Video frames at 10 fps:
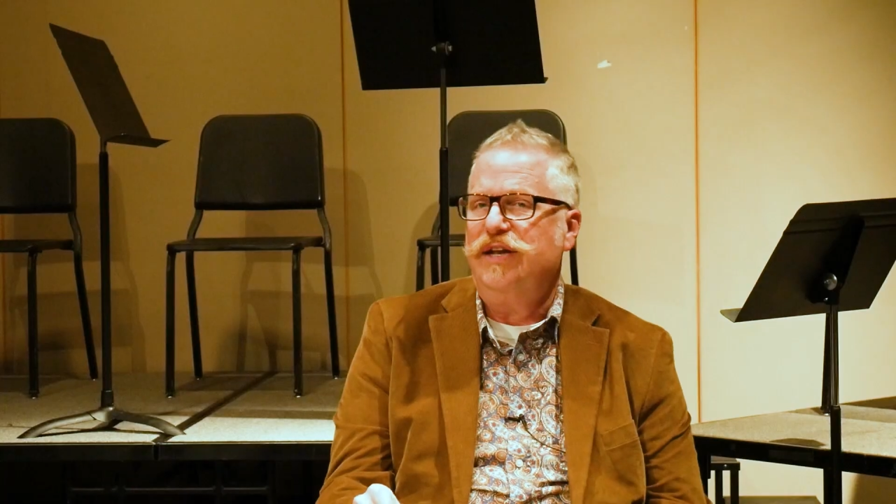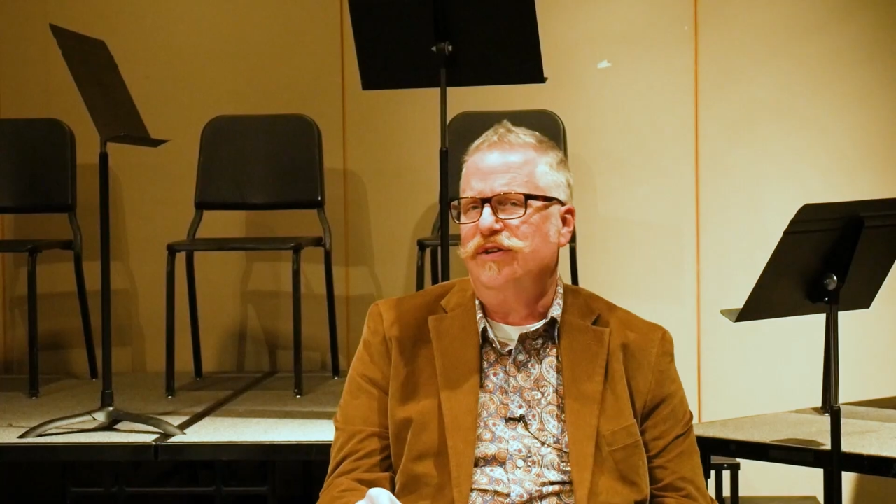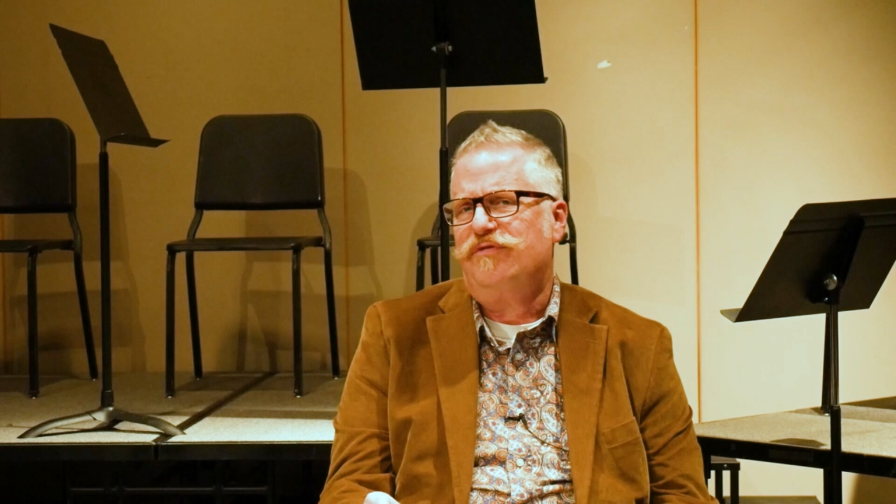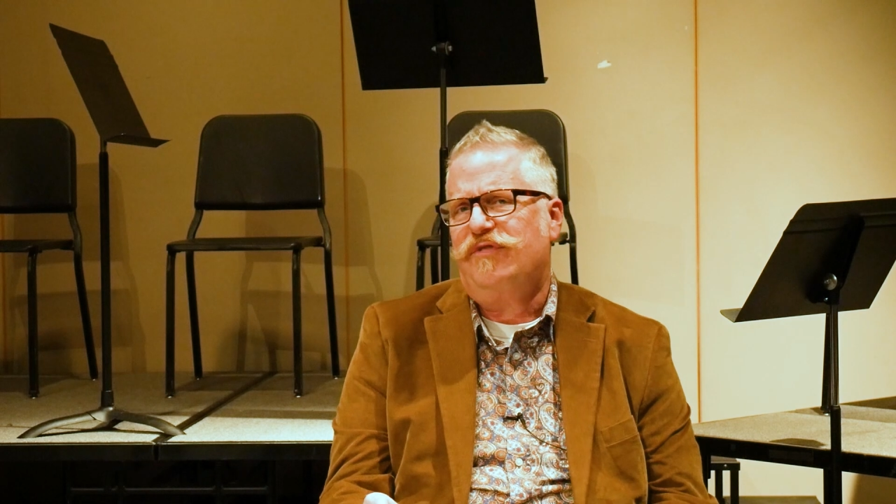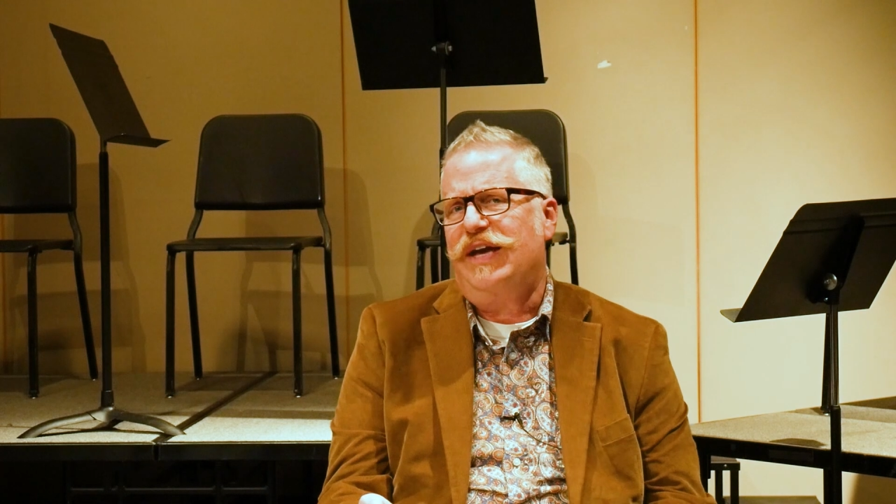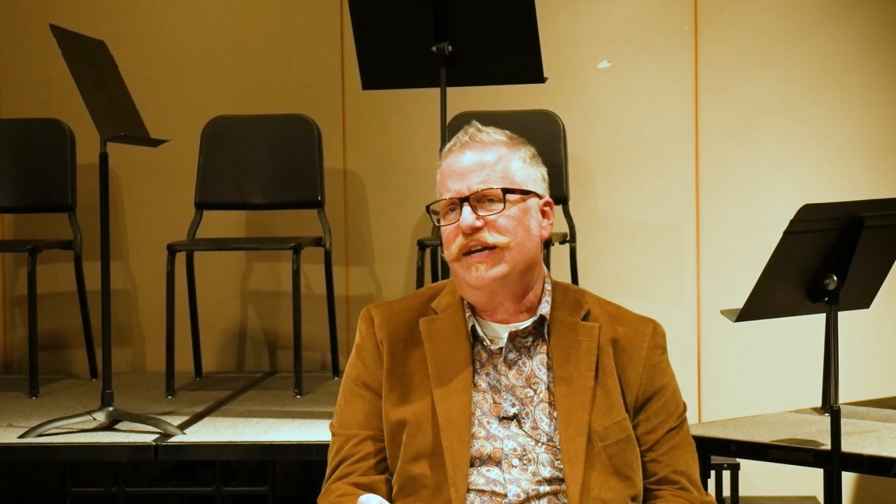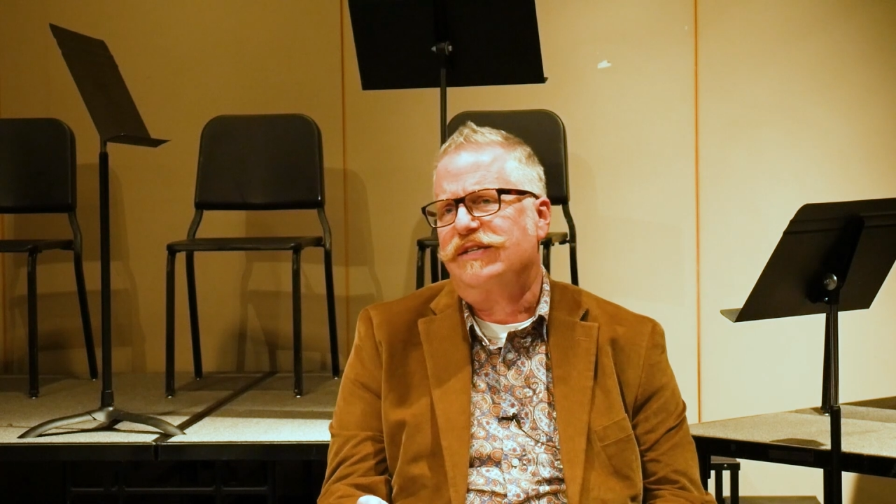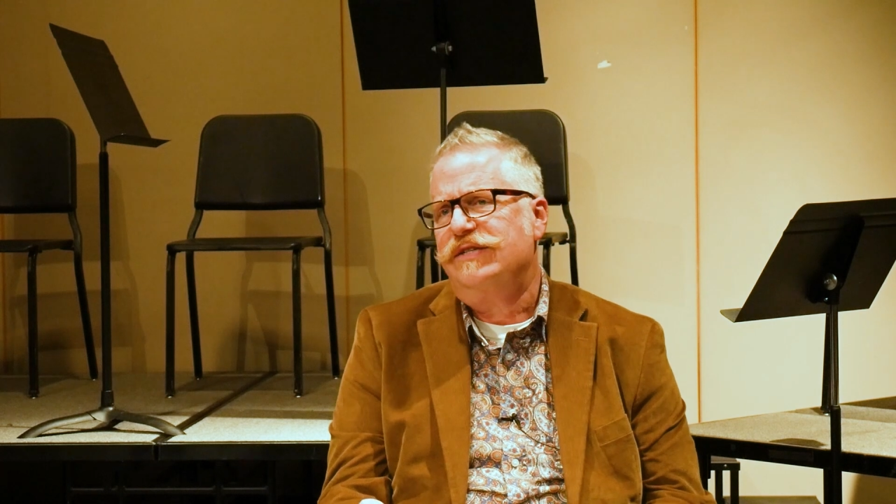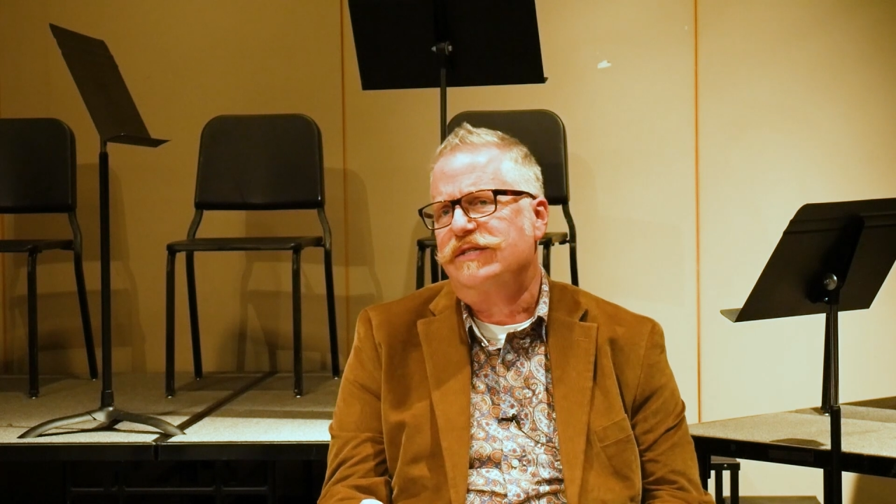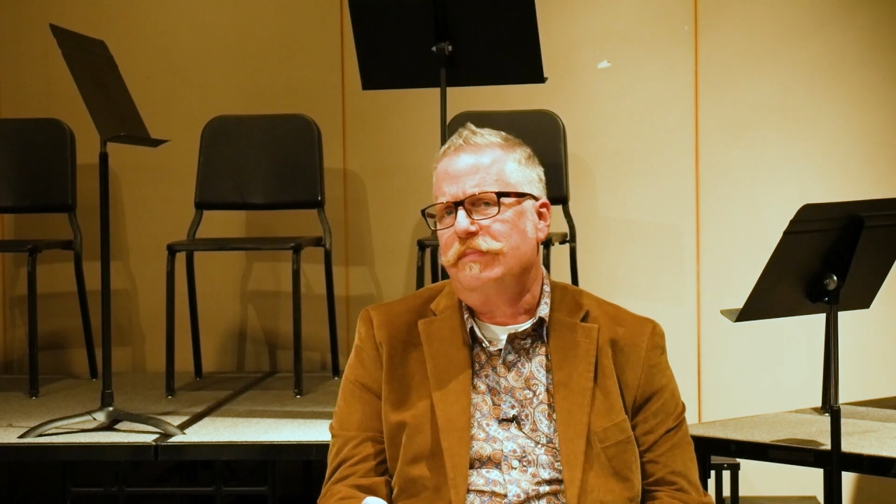And in
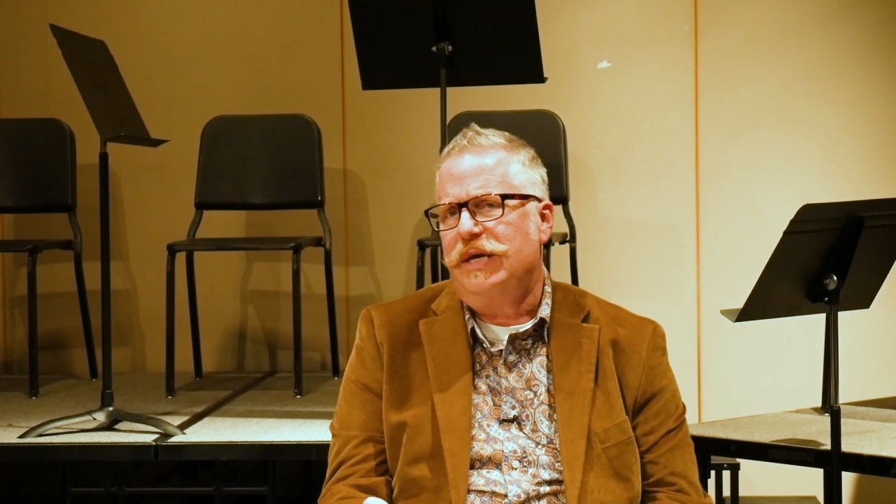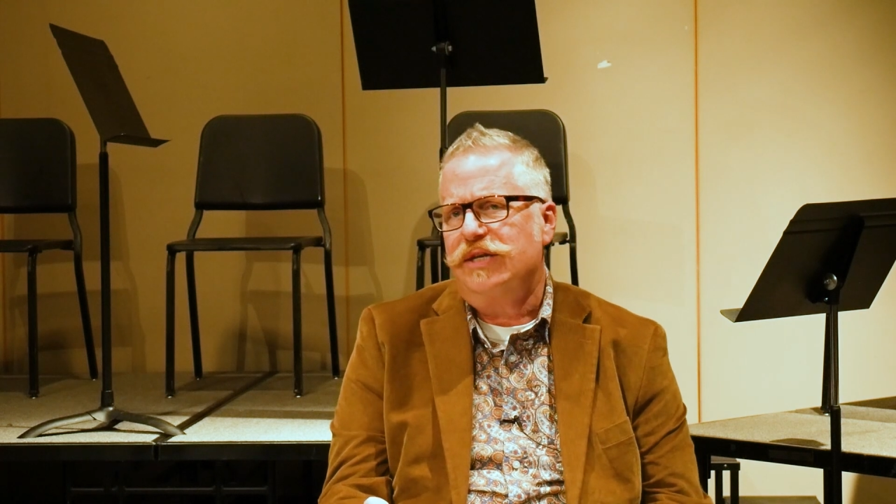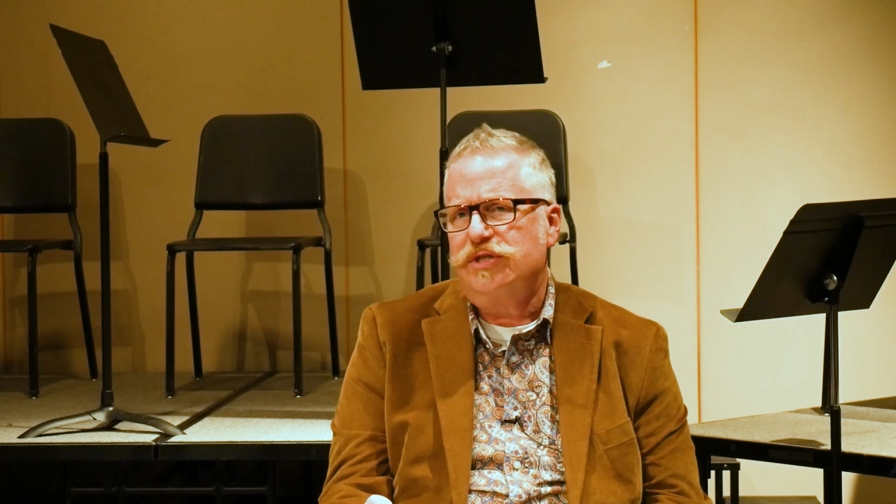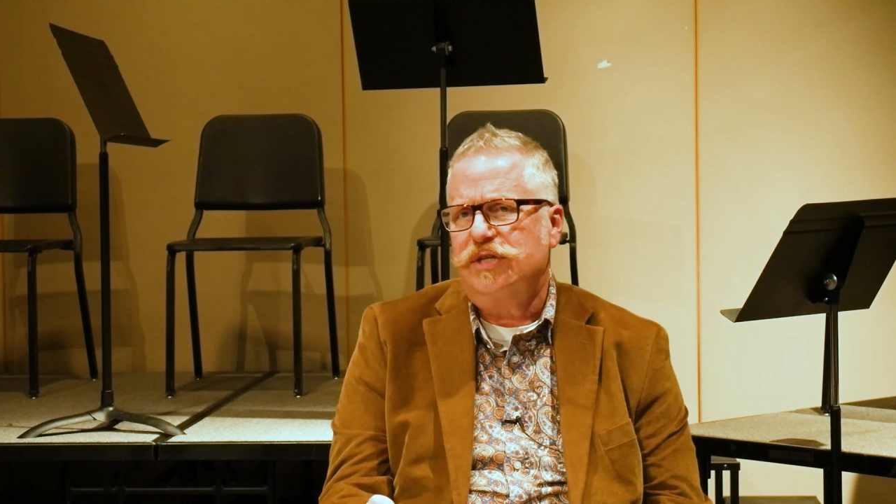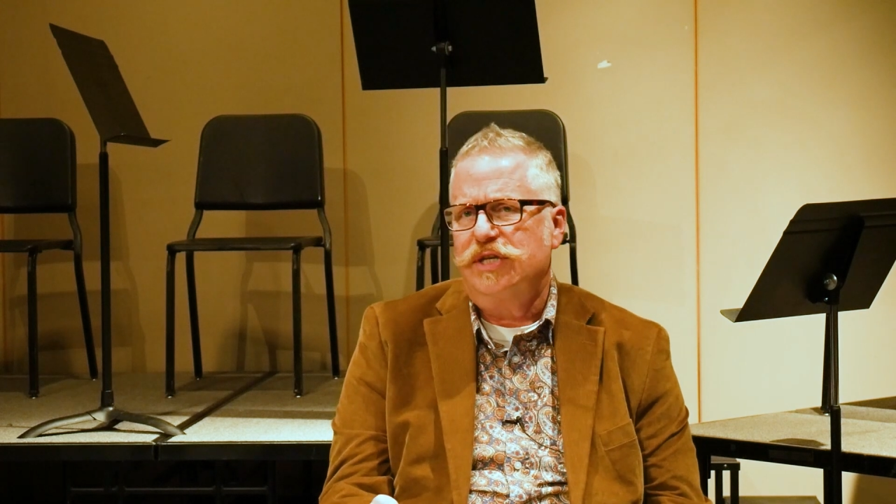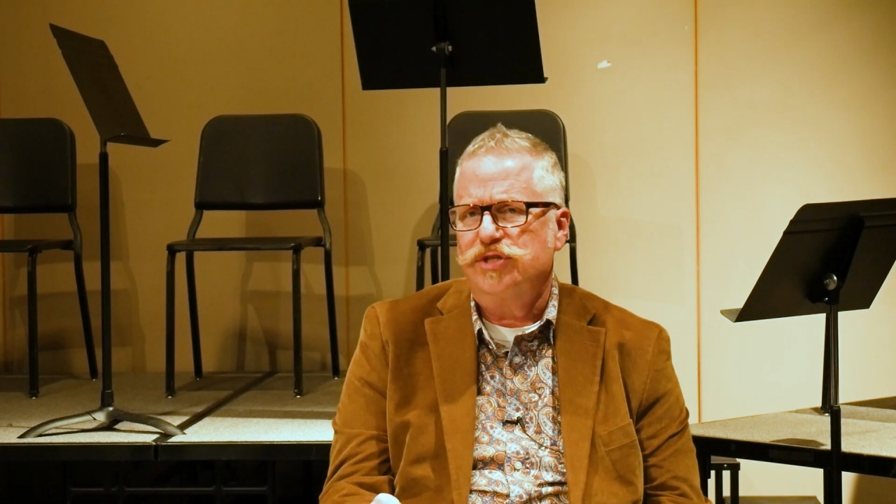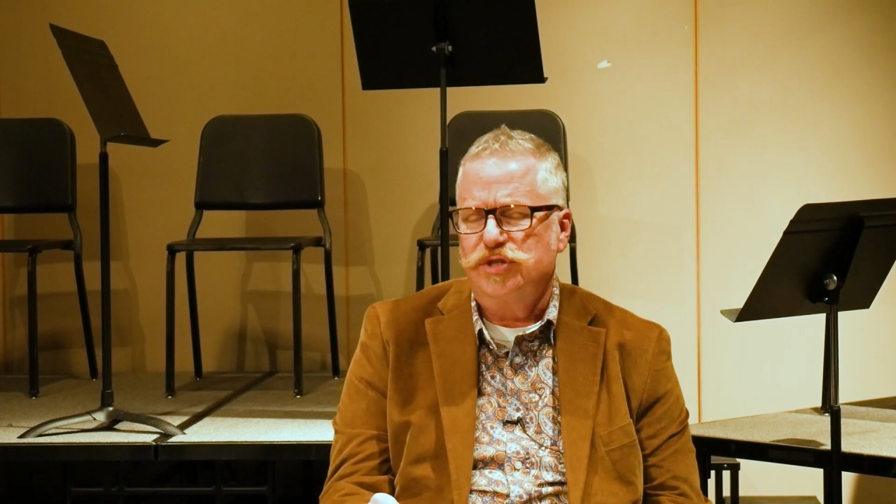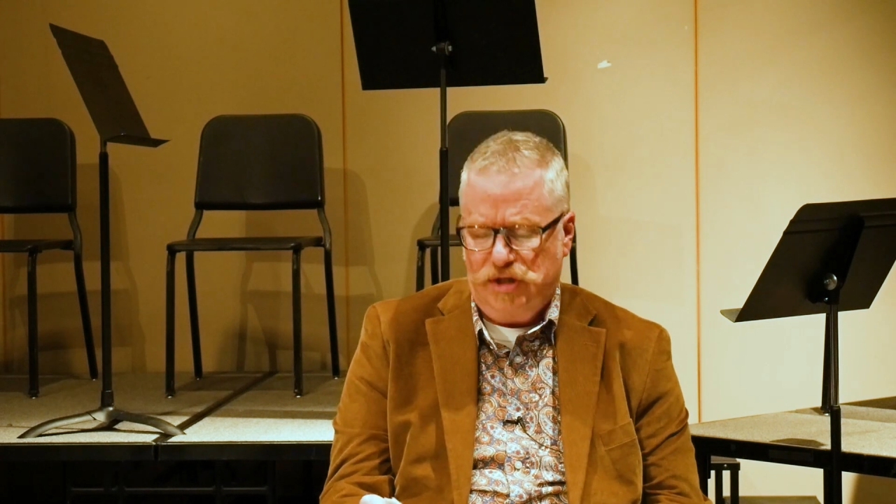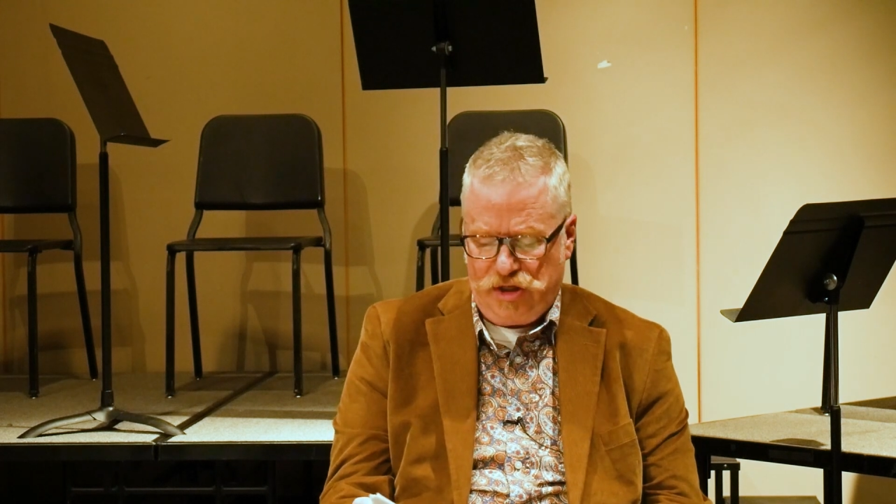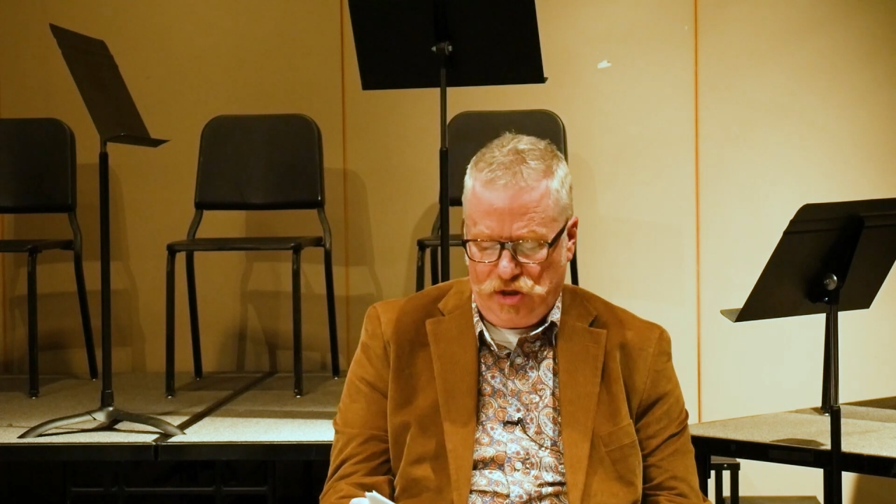fact, his
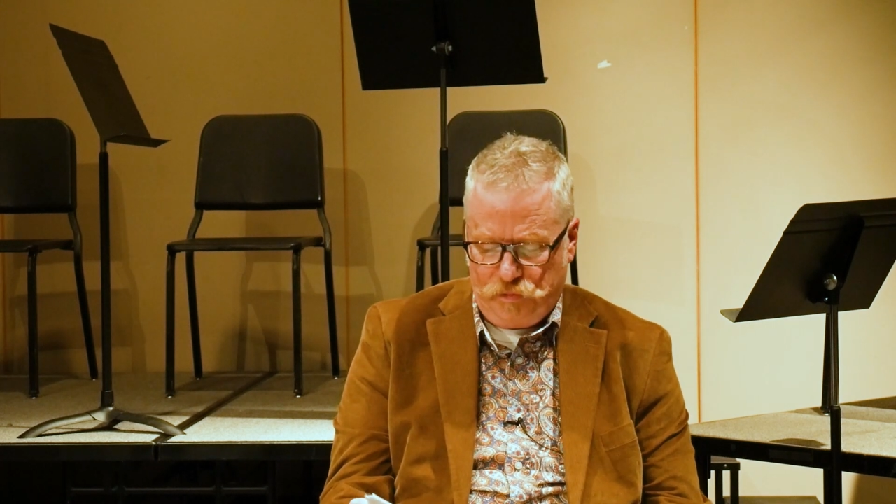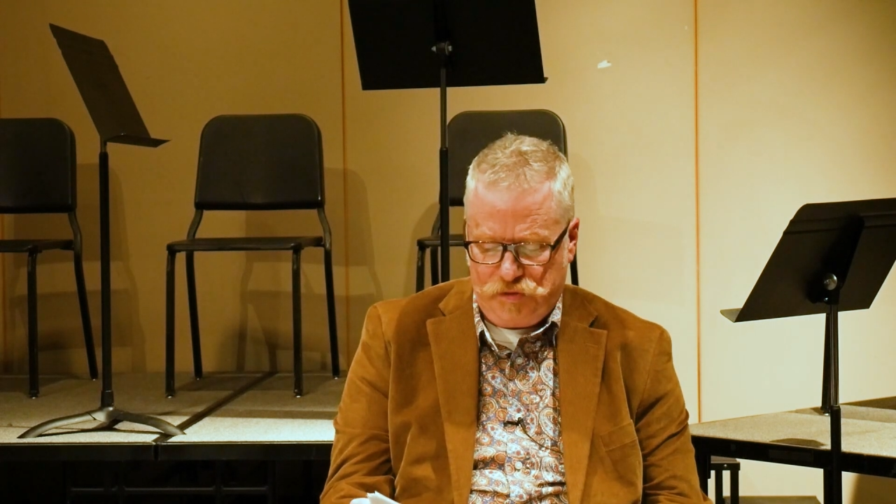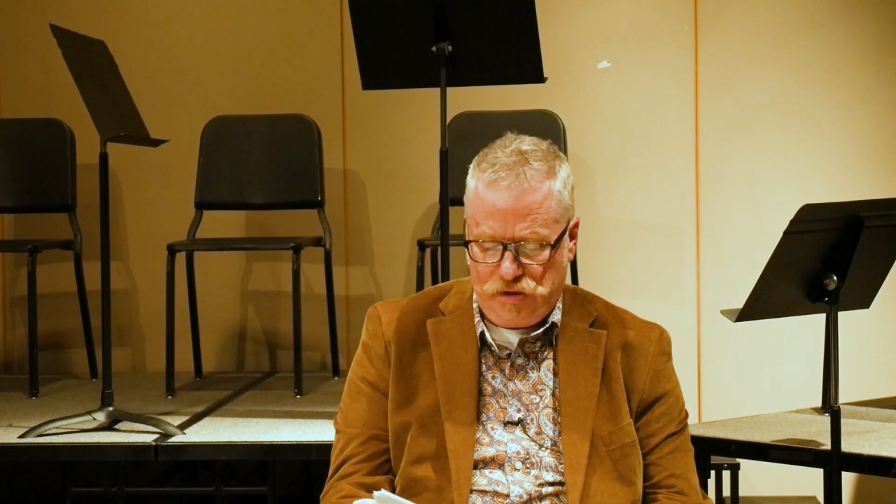imagination helped